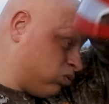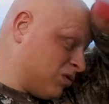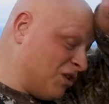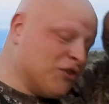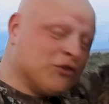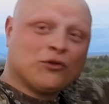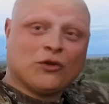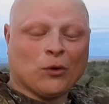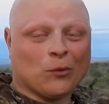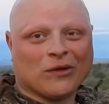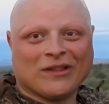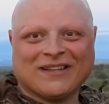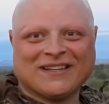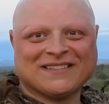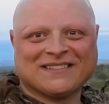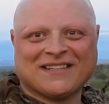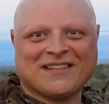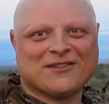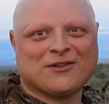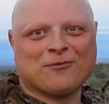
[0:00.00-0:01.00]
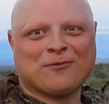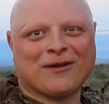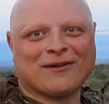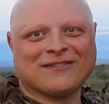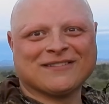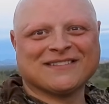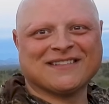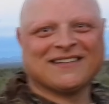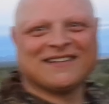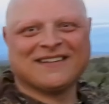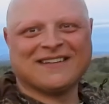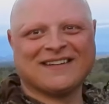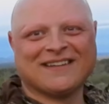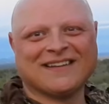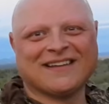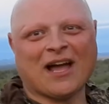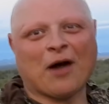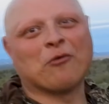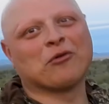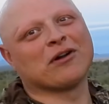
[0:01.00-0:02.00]
You you really didn't see the two big ones? Mm -mm.
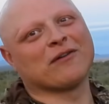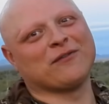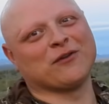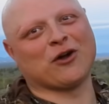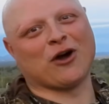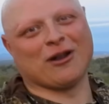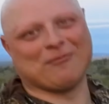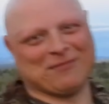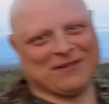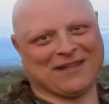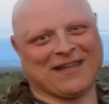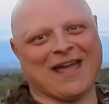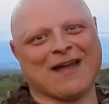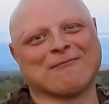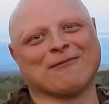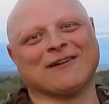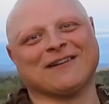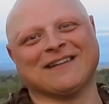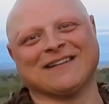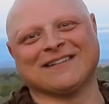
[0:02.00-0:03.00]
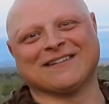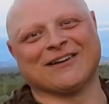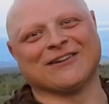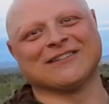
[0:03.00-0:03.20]
I wonder if you caught them in the camera. I see.